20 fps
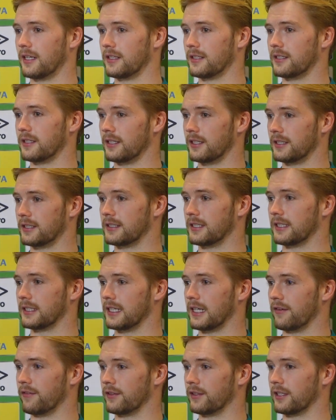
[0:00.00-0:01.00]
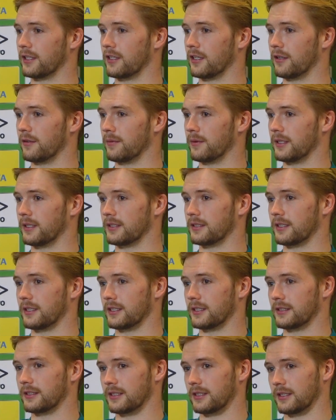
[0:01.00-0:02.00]
it's a nice thing to have at the club, and it's
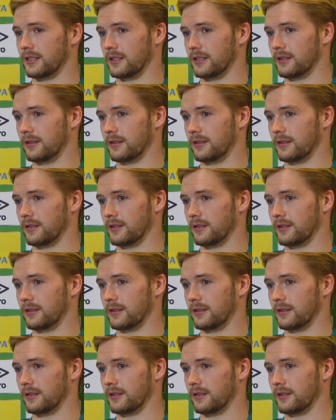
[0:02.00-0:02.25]
nice to,